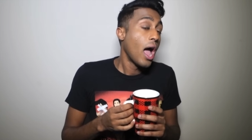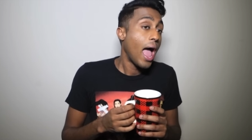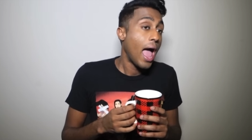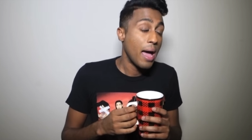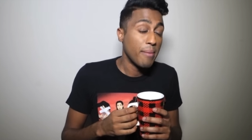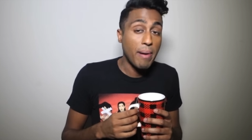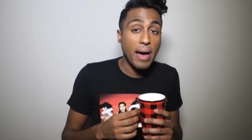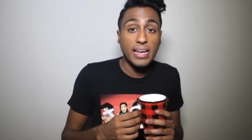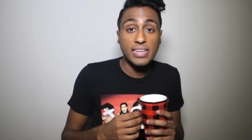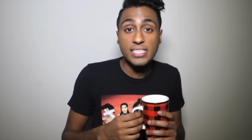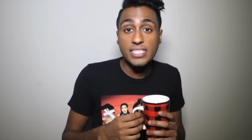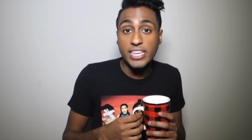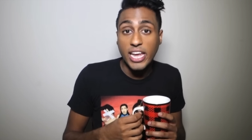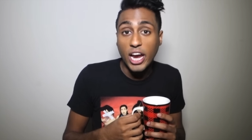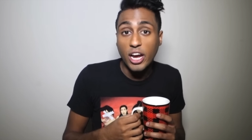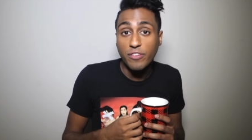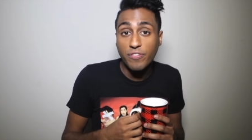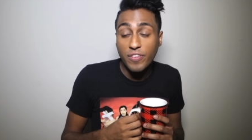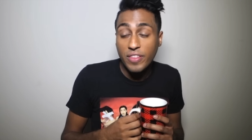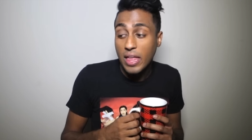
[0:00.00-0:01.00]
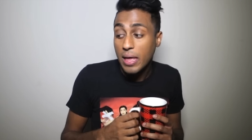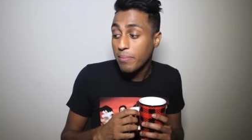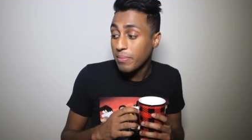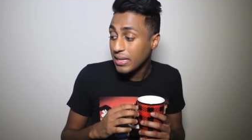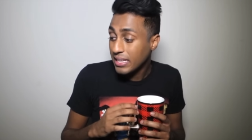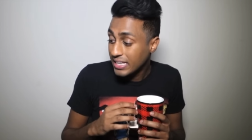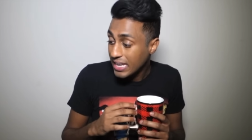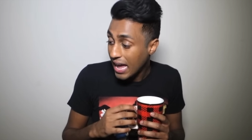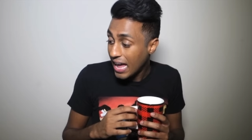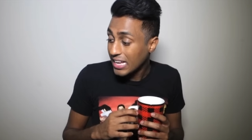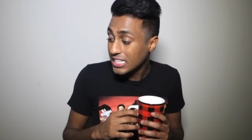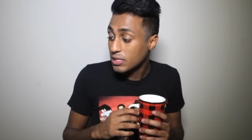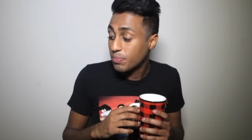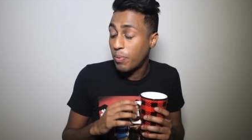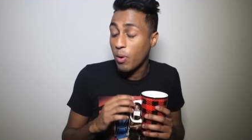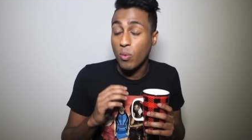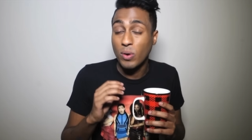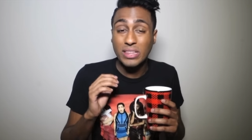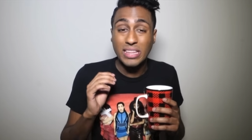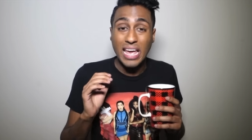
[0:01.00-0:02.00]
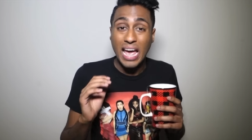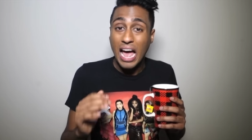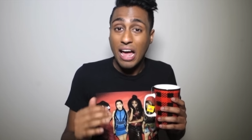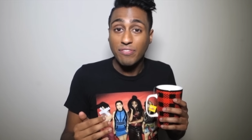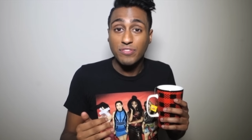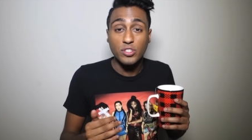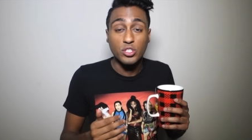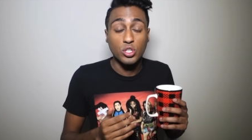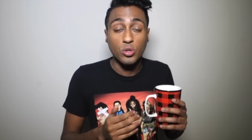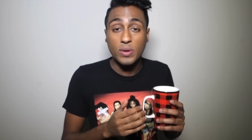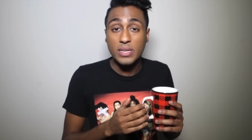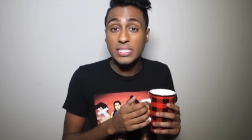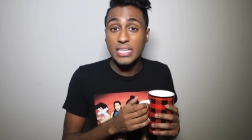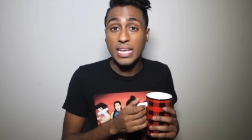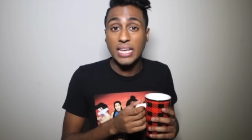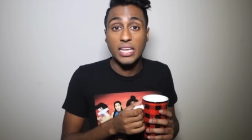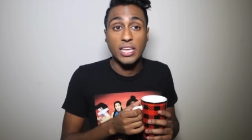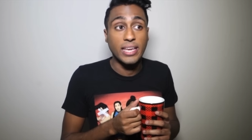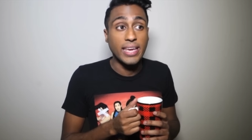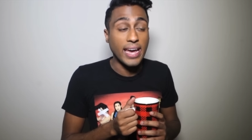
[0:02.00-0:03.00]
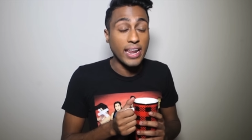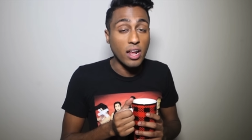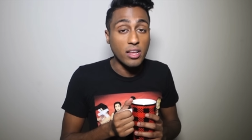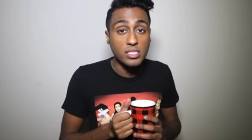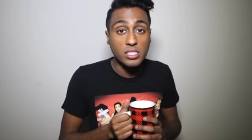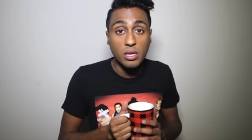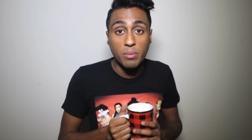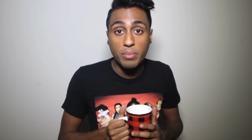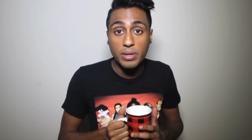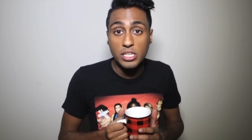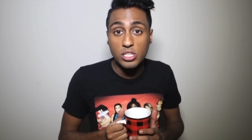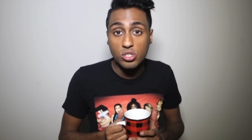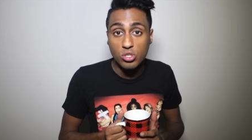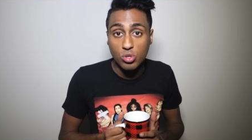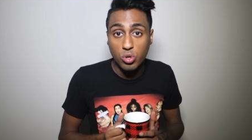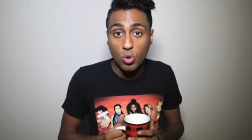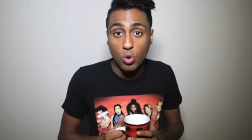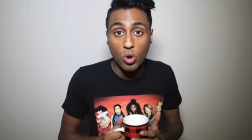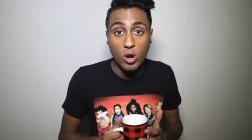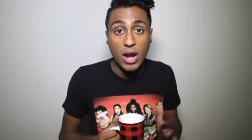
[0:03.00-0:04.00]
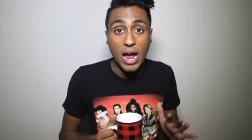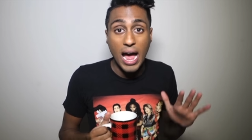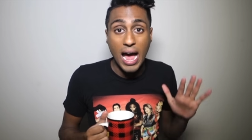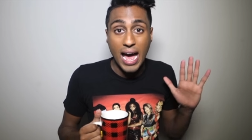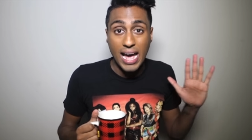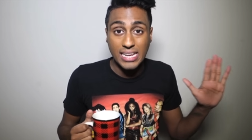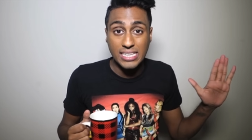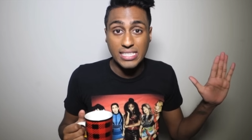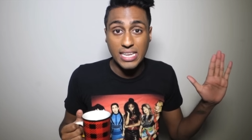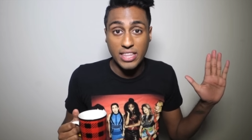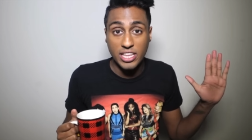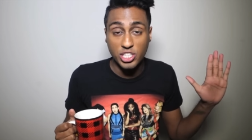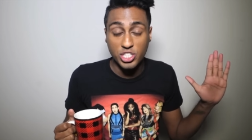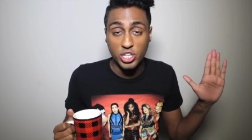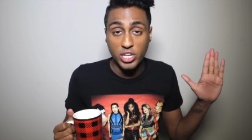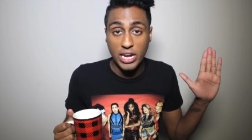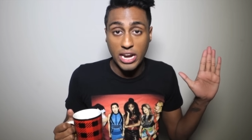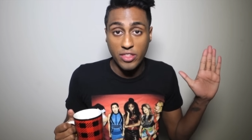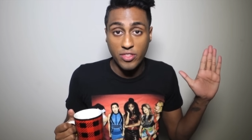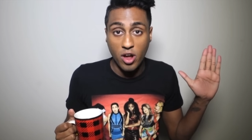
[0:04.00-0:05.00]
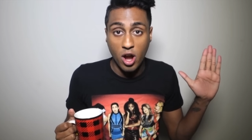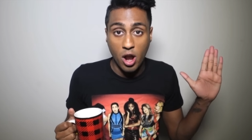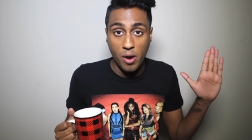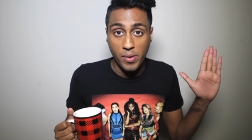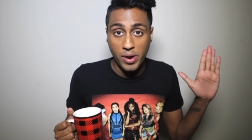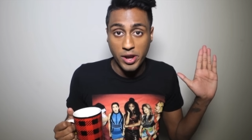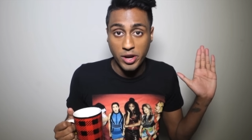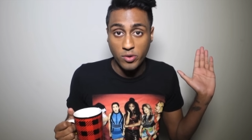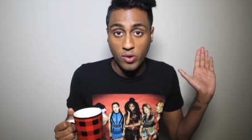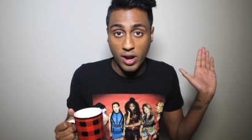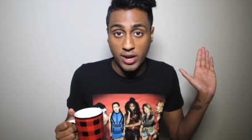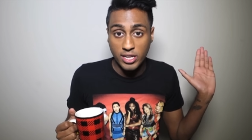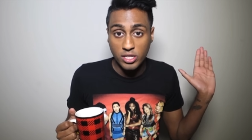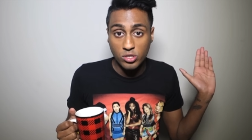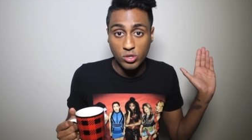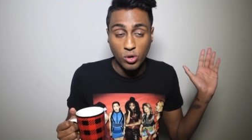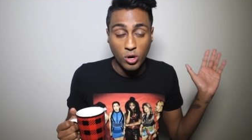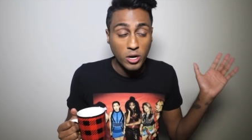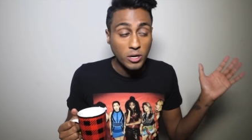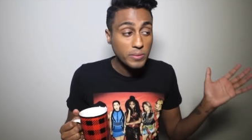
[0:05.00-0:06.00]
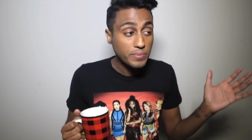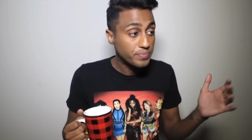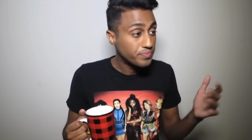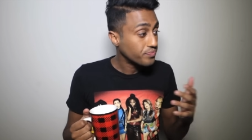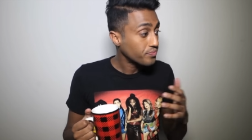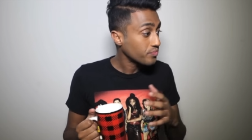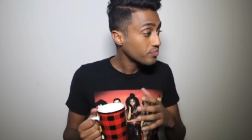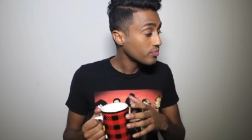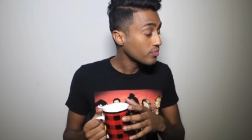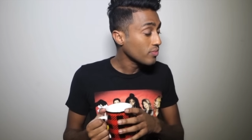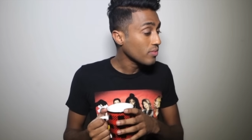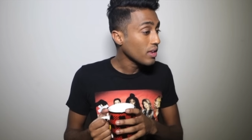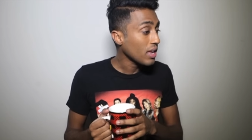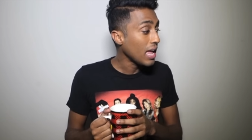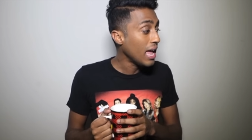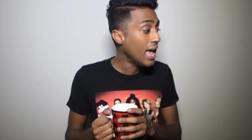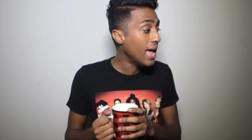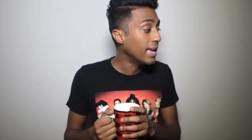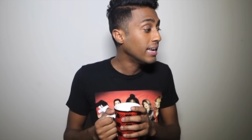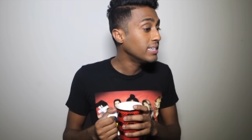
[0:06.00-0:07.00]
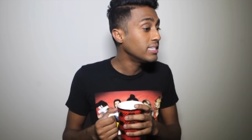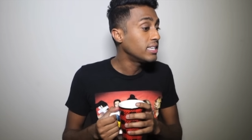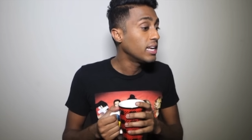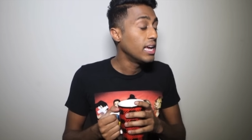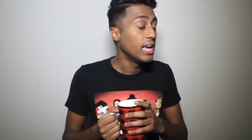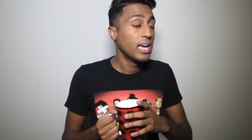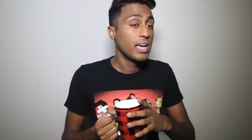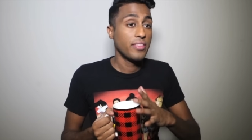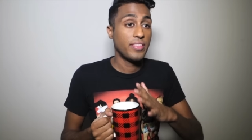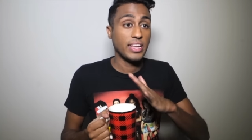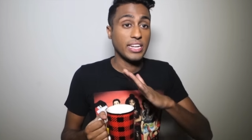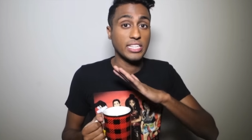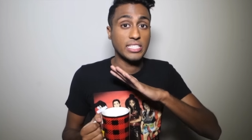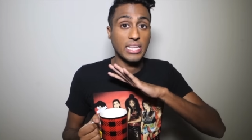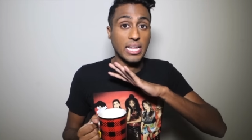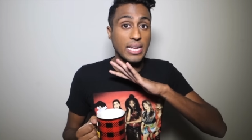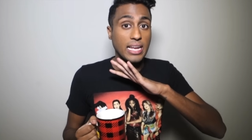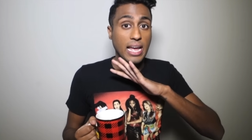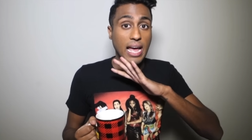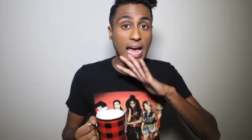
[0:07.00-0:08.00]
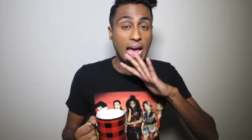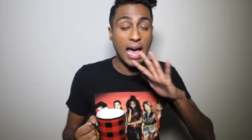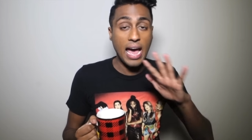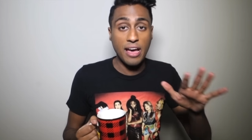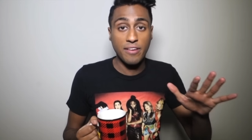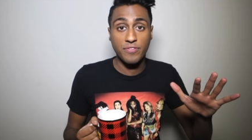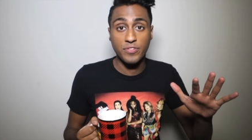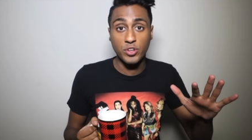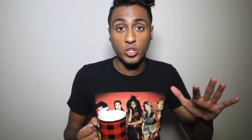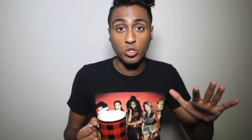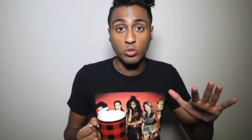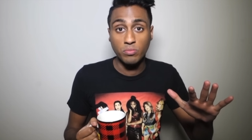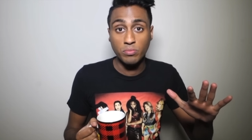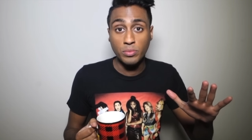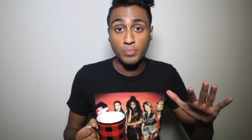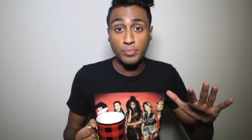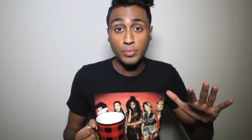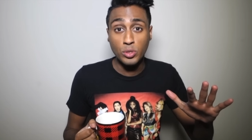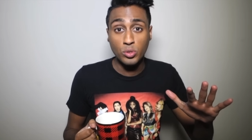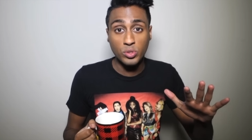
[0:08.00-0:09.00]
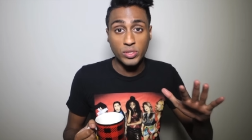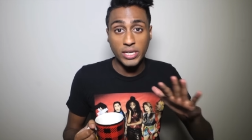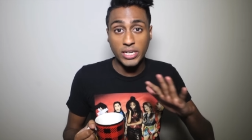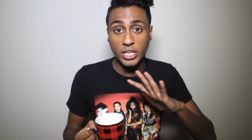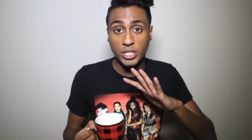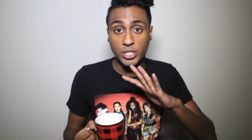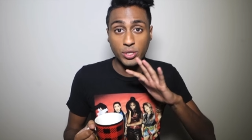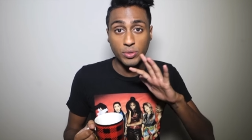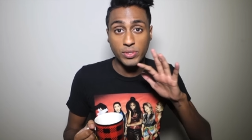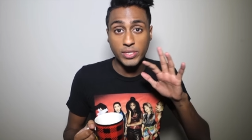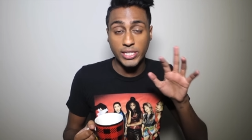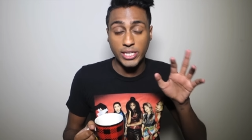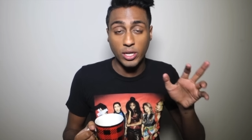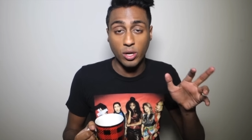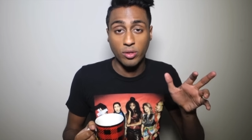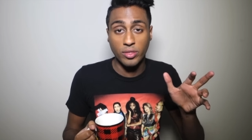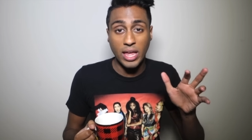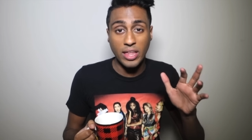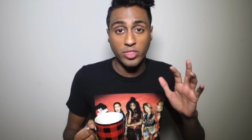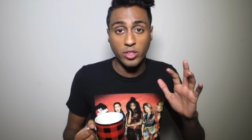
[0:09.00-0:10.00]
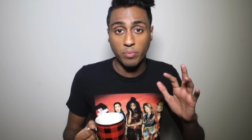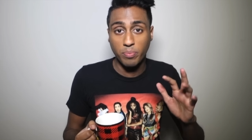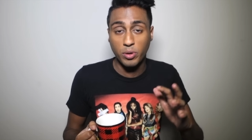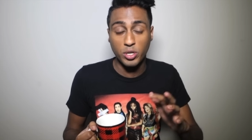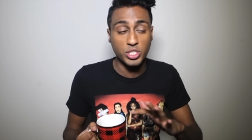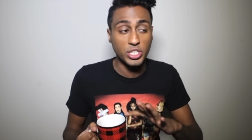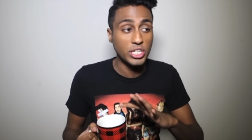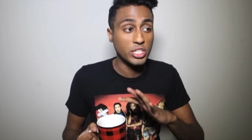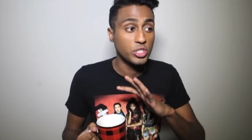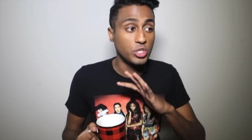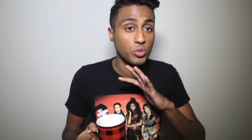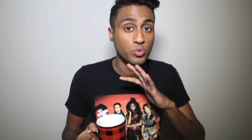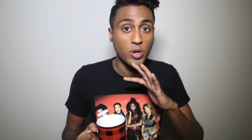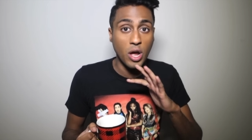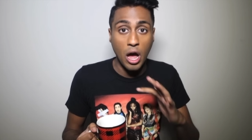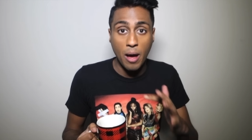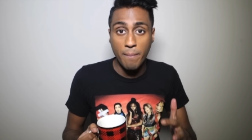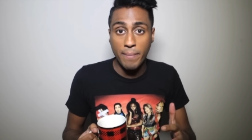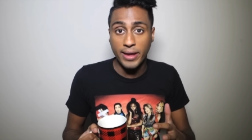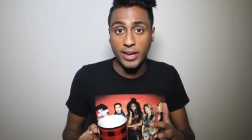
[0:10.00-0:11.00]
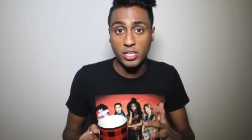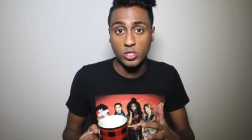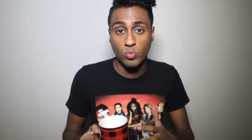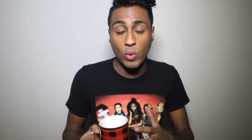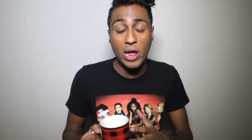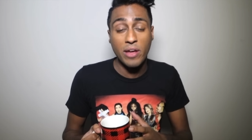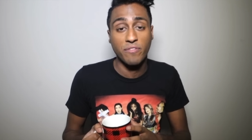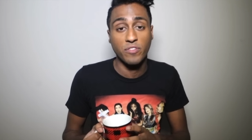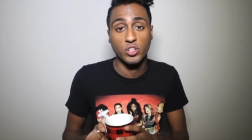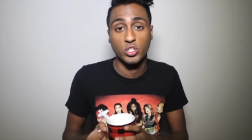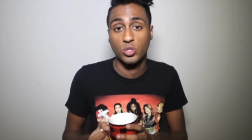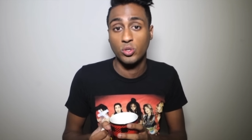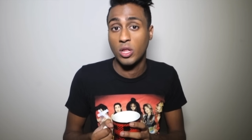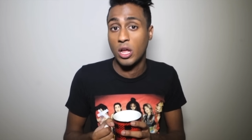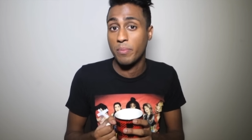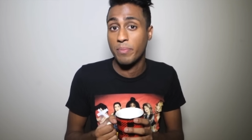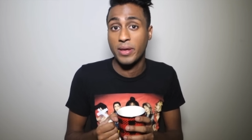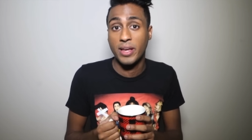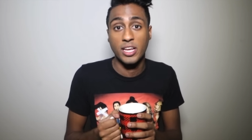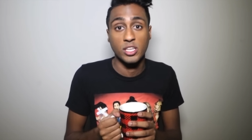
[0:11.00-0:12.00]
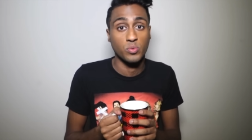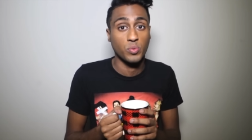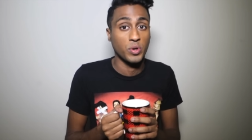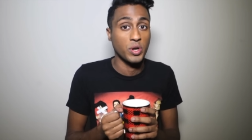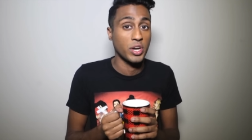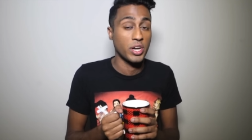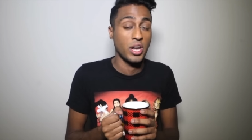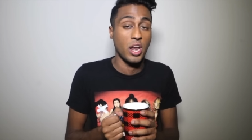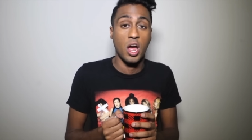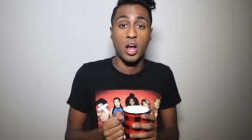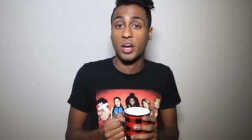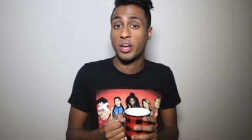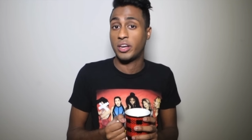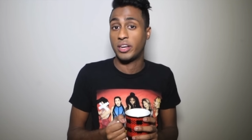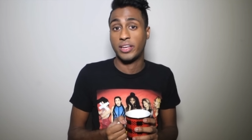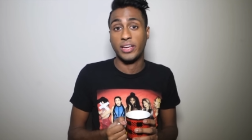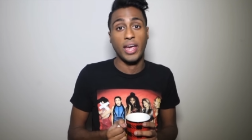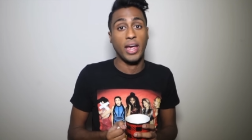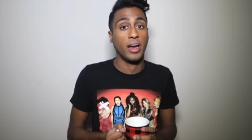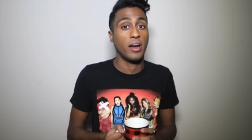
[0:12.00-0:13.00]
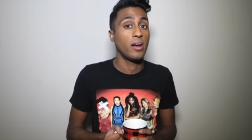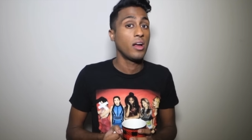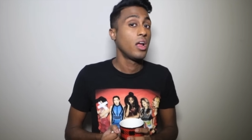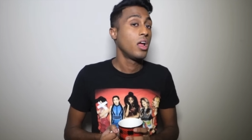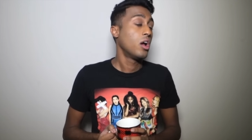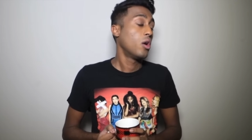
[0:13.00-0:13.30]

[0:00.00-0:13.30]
Am I scared for them? Yes, but what they have to do is like get on somebody's tour. I say they should get on the Ariana Grande tour. And they just like have new music, a new single that they're pushing. Do not make us wait for too long because we're not gonna care.